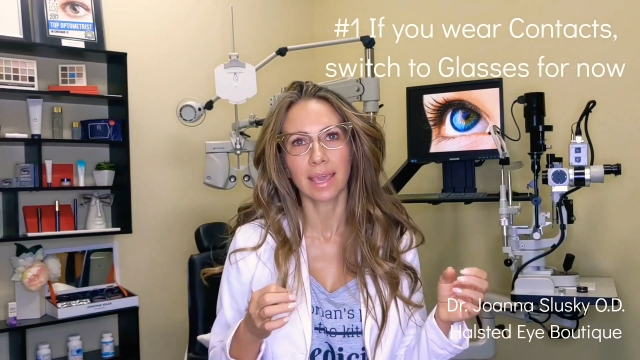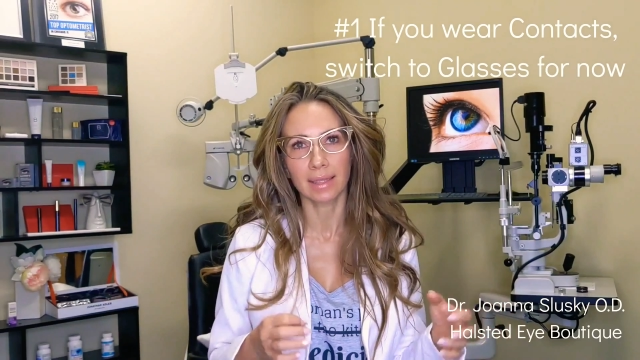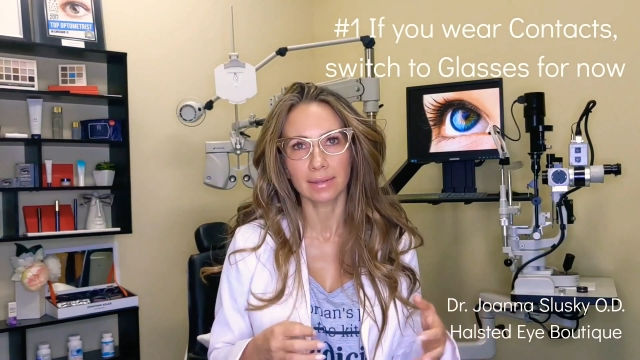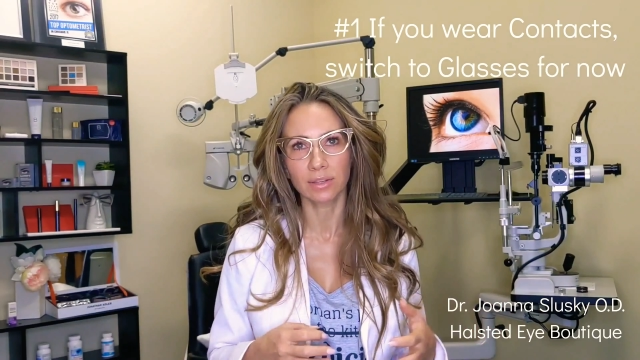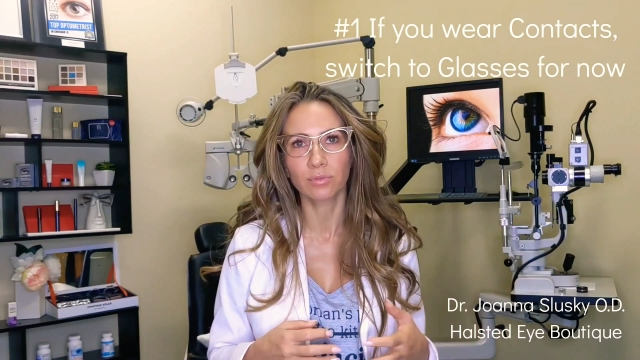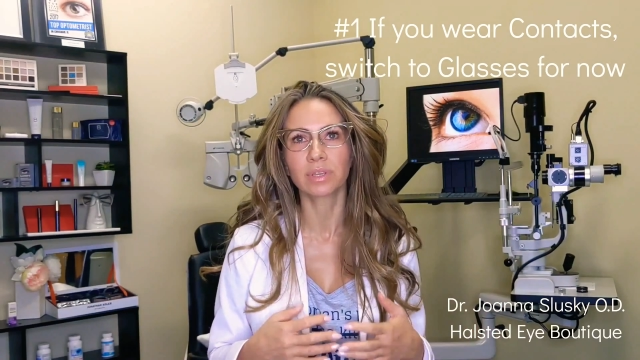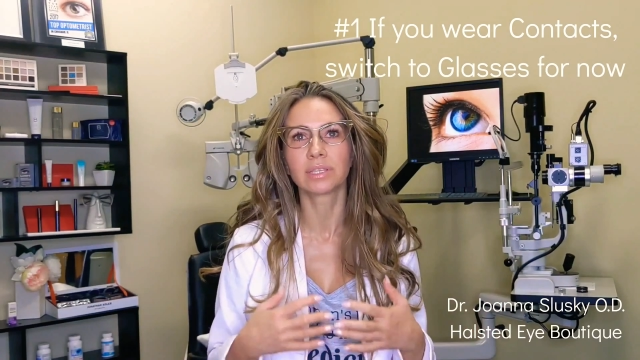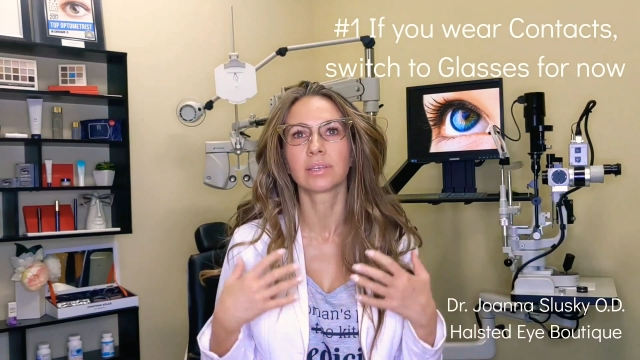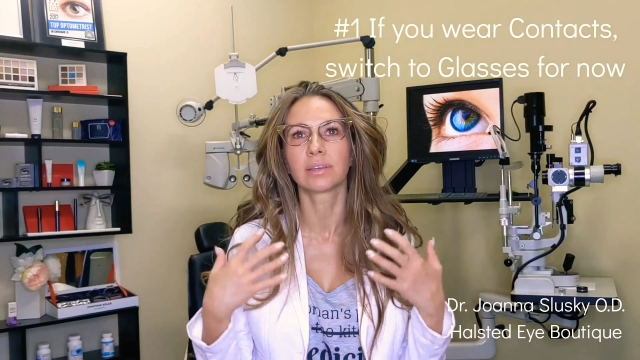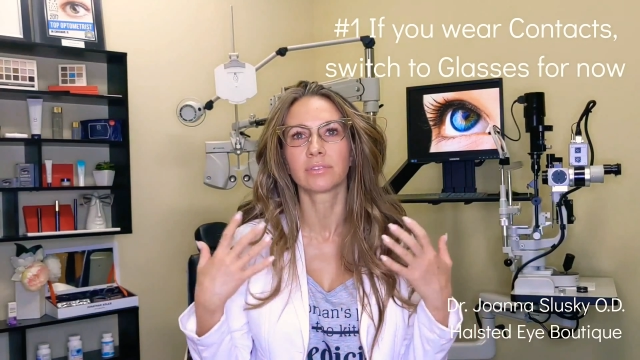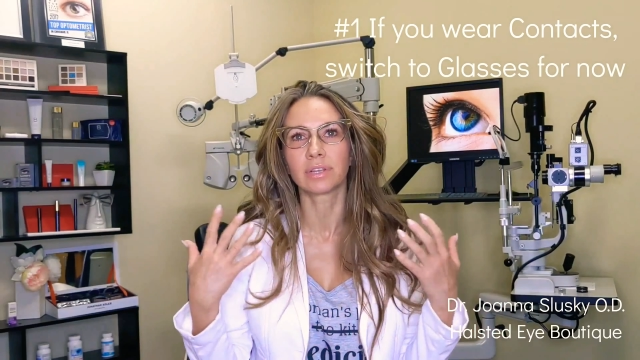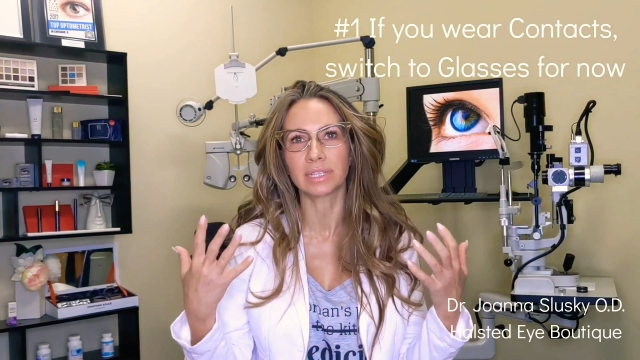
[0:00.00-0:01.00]
can
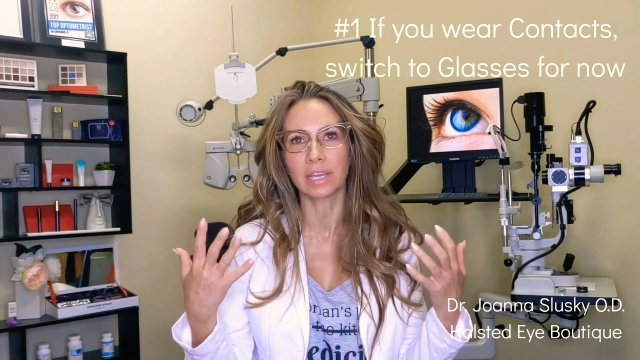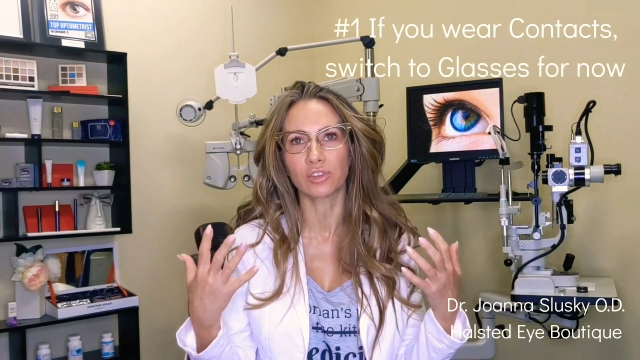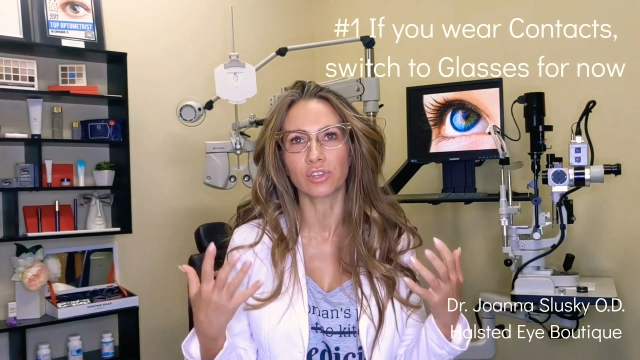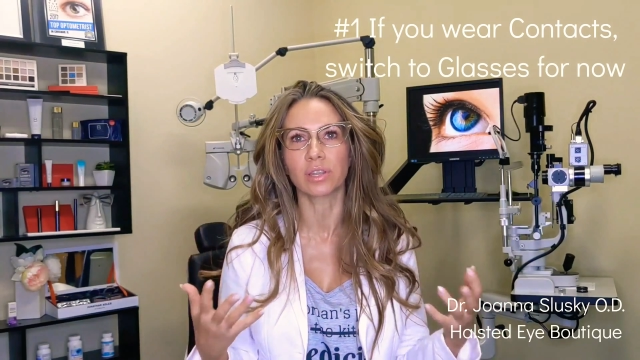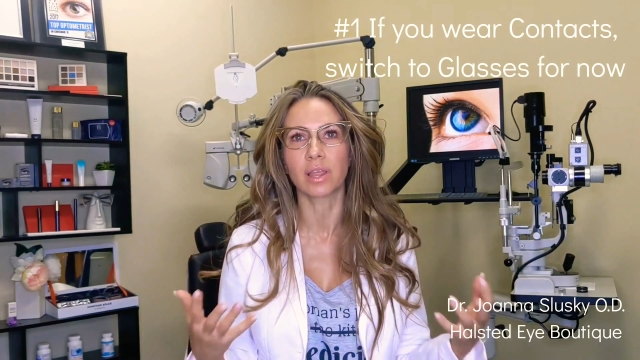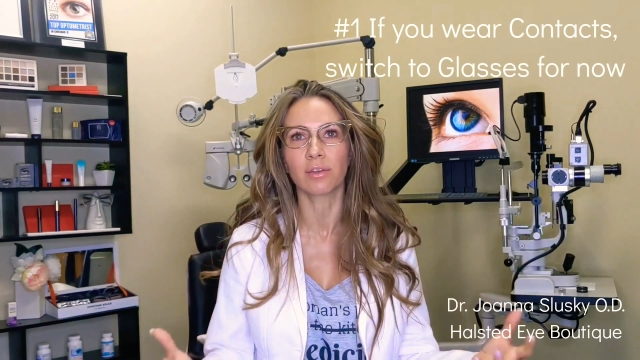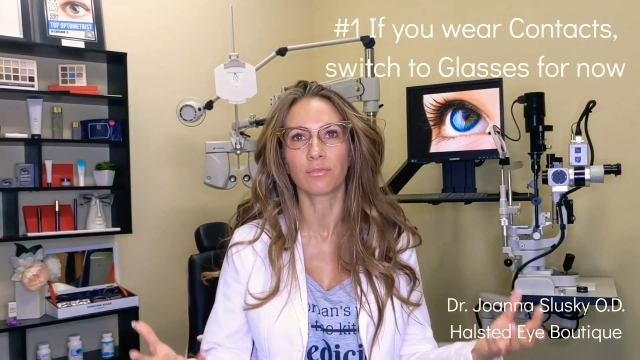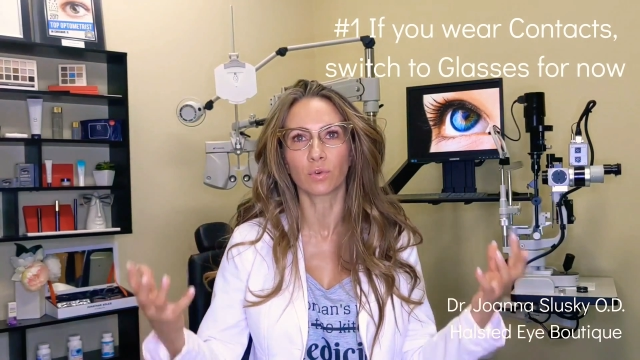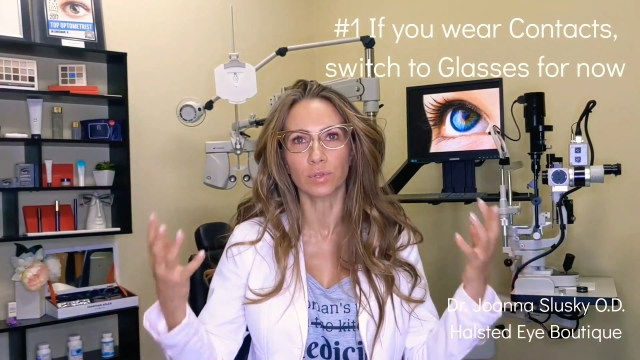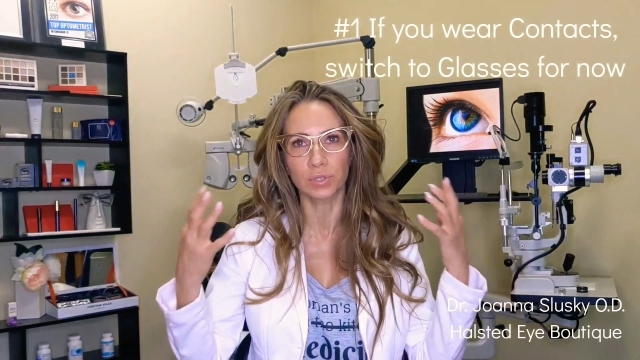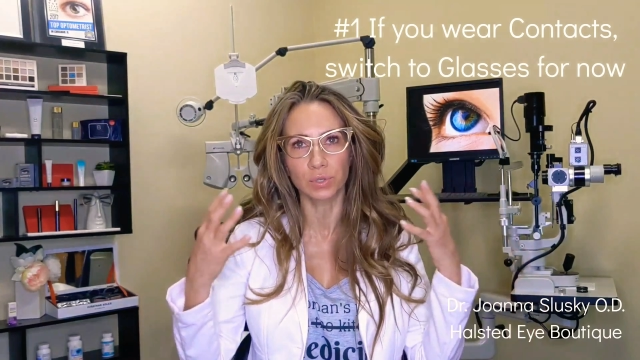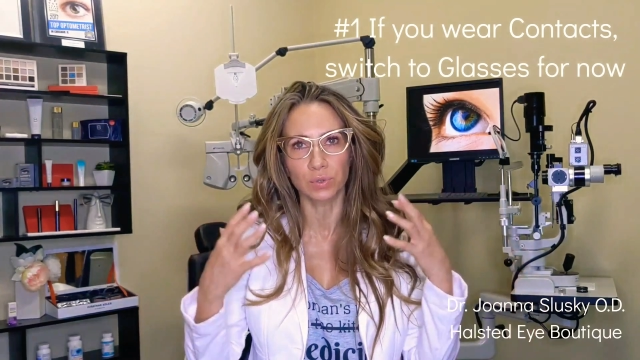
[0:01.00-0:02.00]
decrease the irritation and
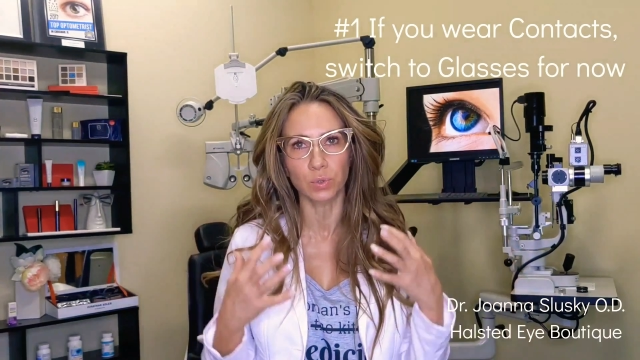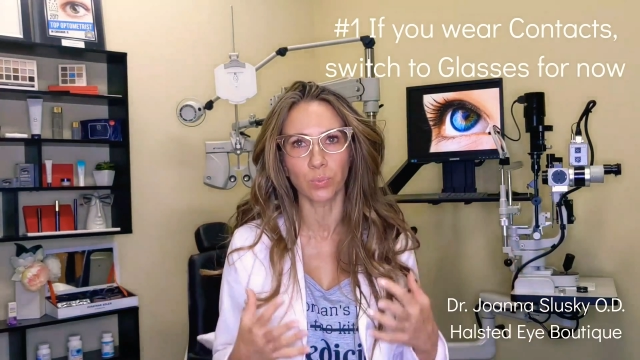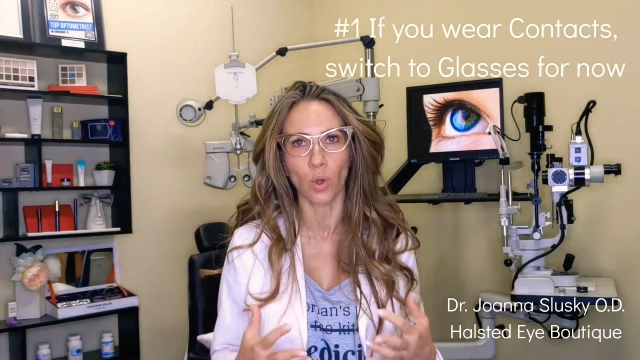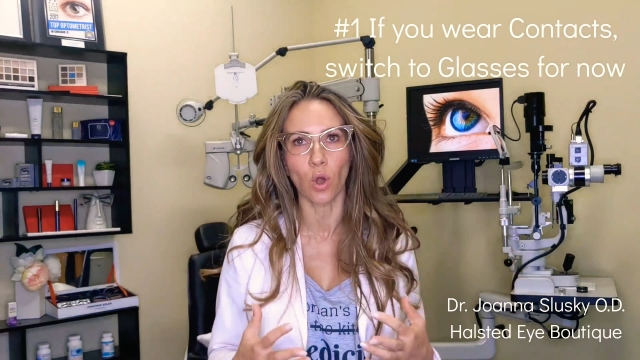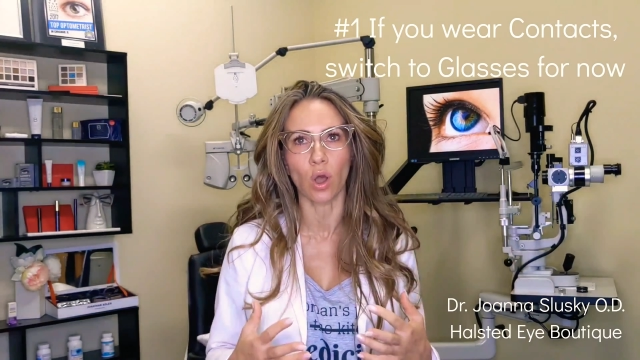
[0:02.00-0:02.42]
force you to